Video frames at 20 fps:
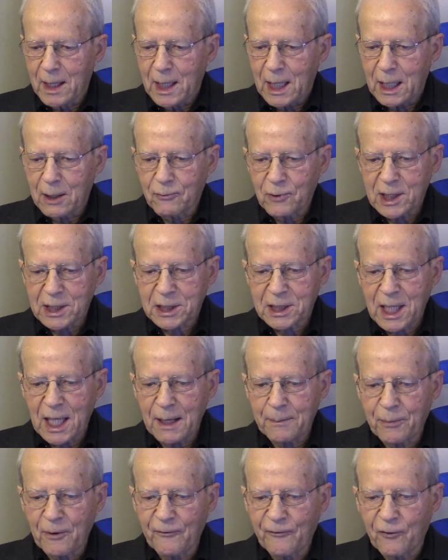in which they
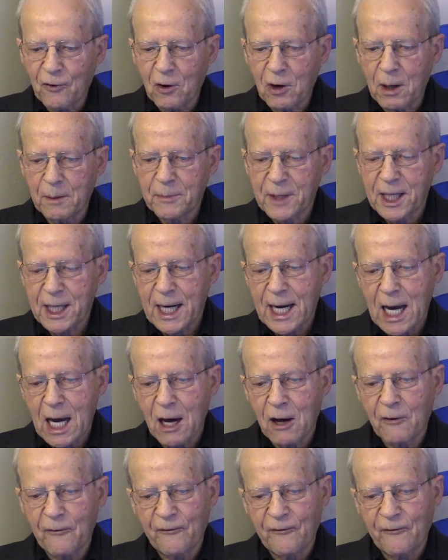performed the now